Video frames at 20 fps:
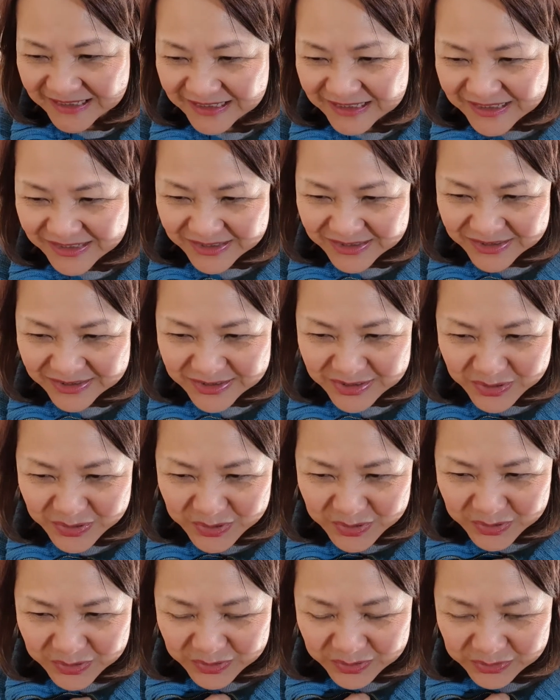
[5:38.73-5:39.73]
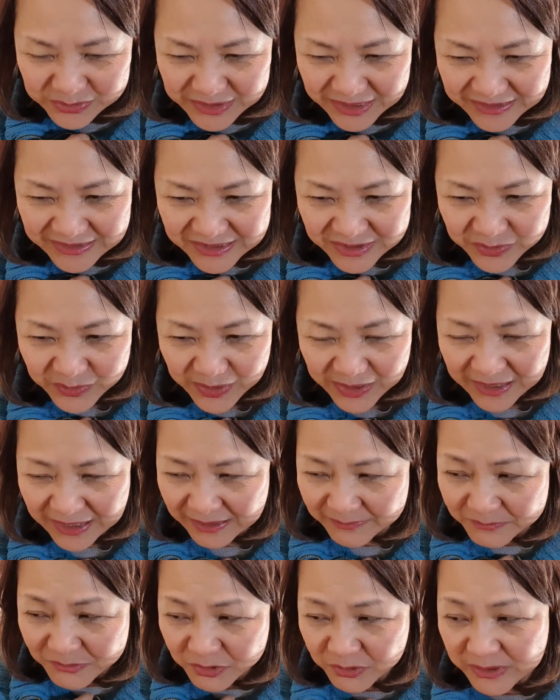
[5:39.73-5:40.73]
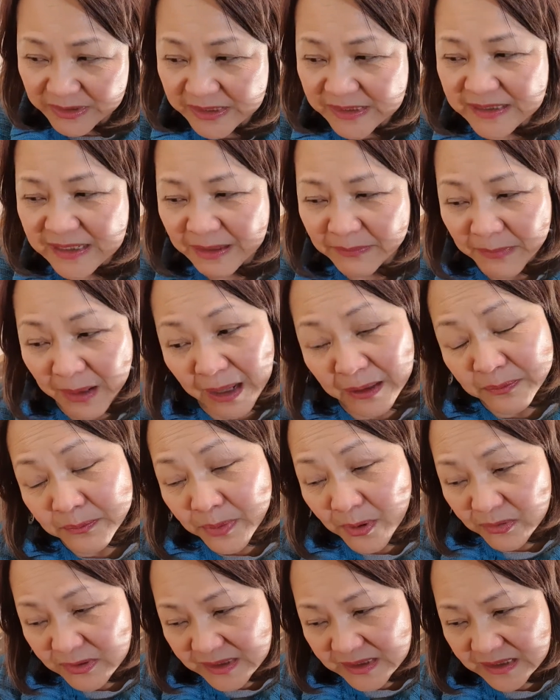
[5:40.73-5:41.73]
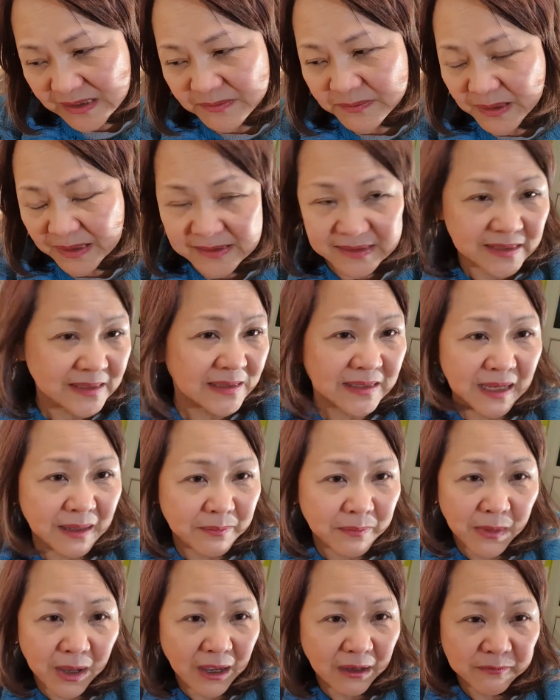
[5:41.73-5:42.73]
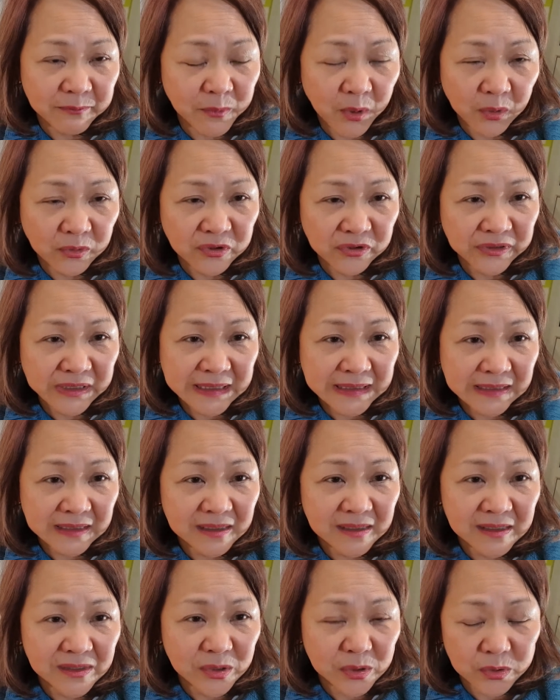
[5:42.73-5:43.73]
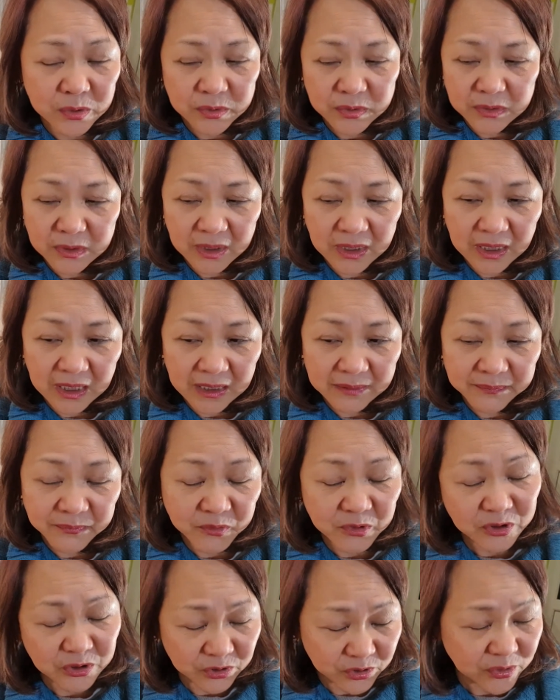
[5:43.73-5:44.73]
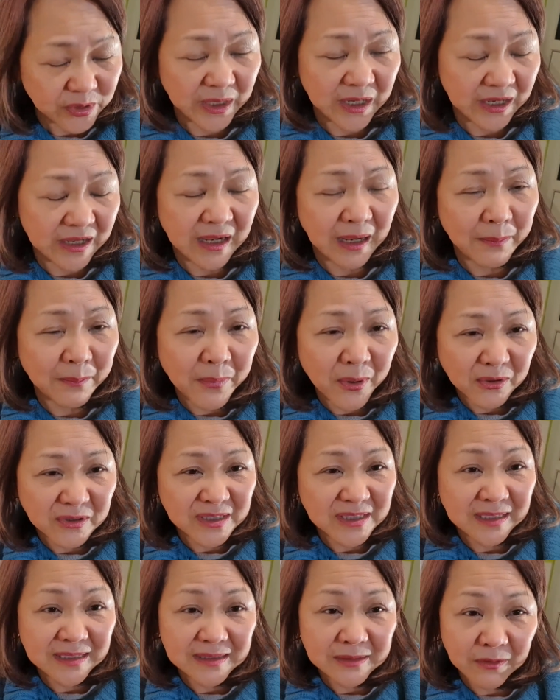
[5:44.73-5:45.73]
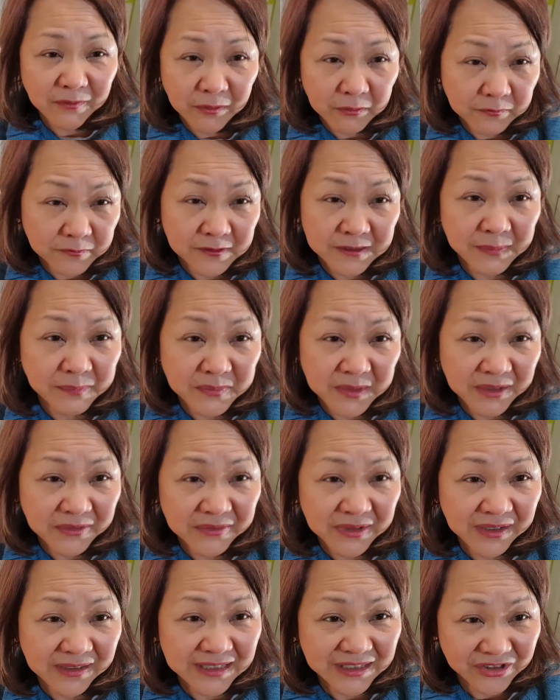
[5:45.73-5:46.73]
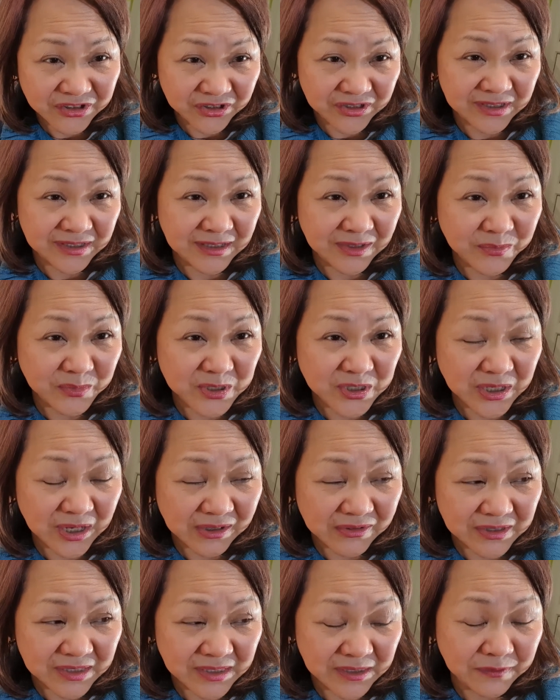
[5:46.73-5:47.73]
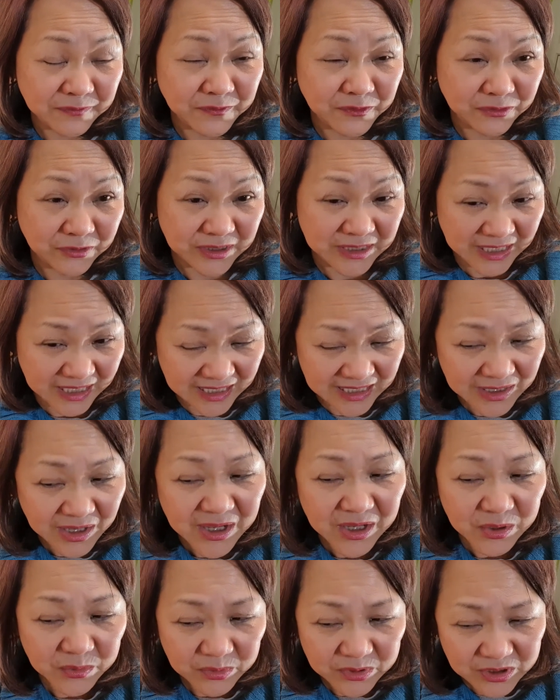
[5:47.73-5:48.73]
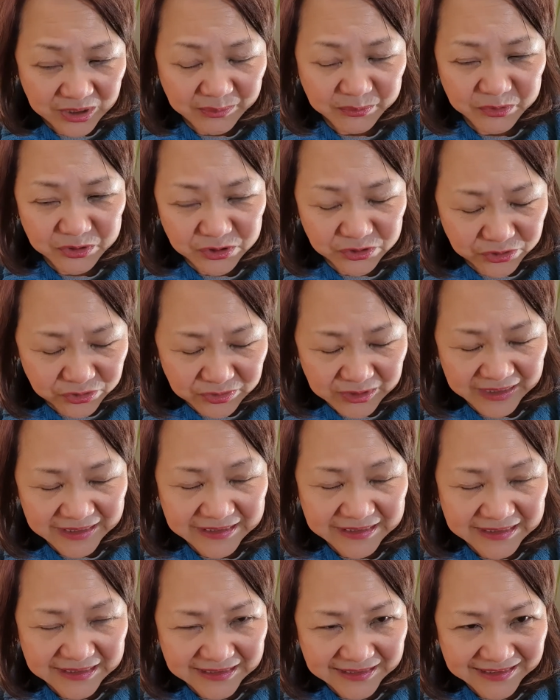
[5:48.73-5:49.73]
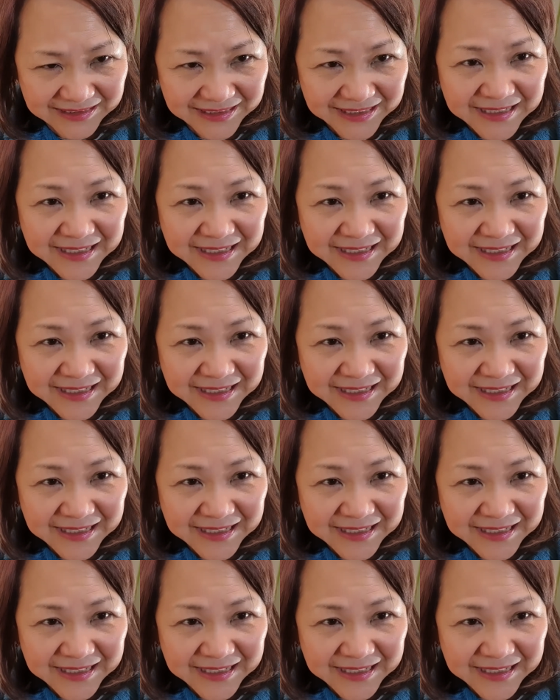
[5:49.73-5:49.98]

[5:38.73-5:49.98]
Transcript: So that's why I'm doing this unboxing. But since I'm ordering things, so I'm going to do another unboxing of something very interesting which I received today, which I'm going to do later.